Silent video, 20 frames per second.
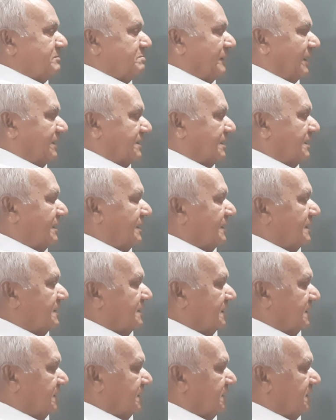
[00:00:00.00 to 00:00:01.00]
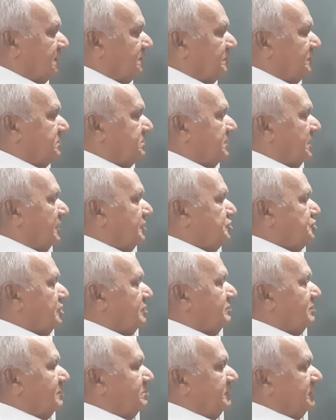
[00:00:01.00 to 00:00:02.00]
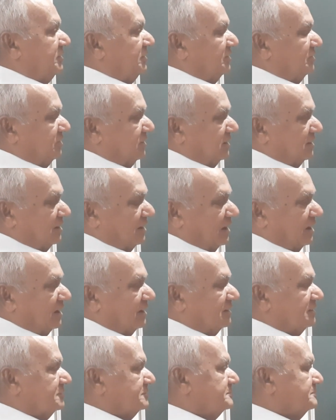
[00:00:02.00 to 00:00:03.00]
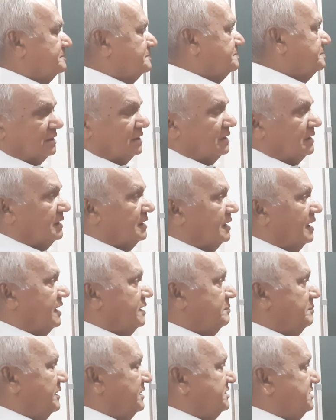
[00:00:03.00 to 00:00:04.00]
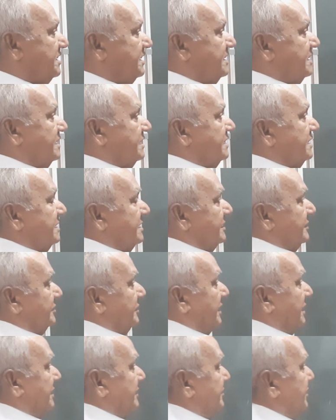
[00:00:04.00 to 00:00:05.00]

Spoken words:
pattern. In which ratio will be this signal? I mentioned that